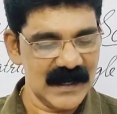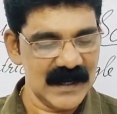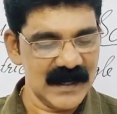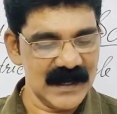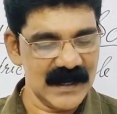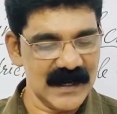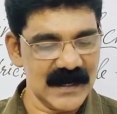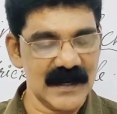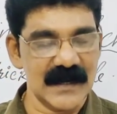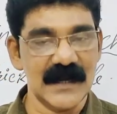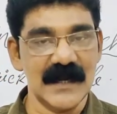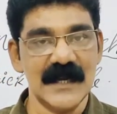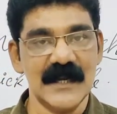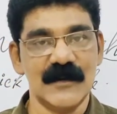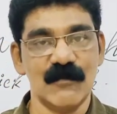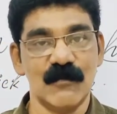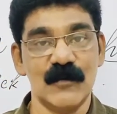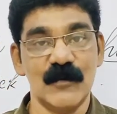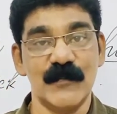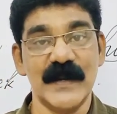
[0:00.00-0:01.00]
Uh,
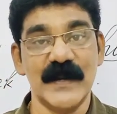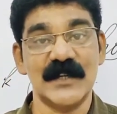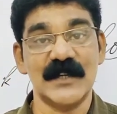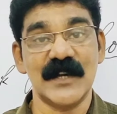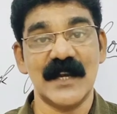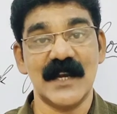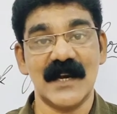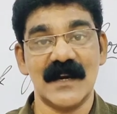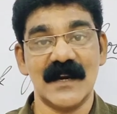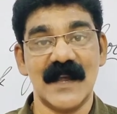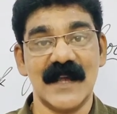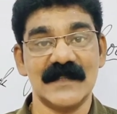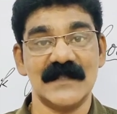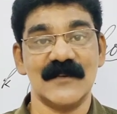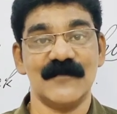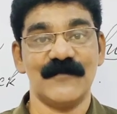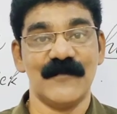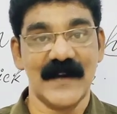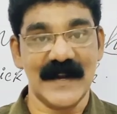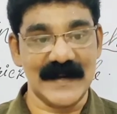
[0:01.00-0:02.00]
it would be taken
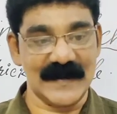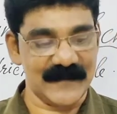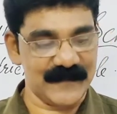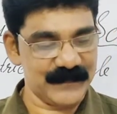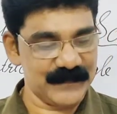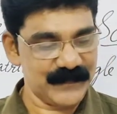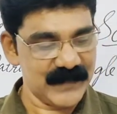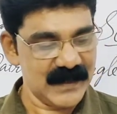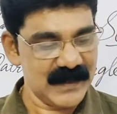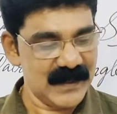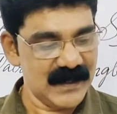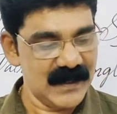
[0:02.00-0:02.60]
as a fun.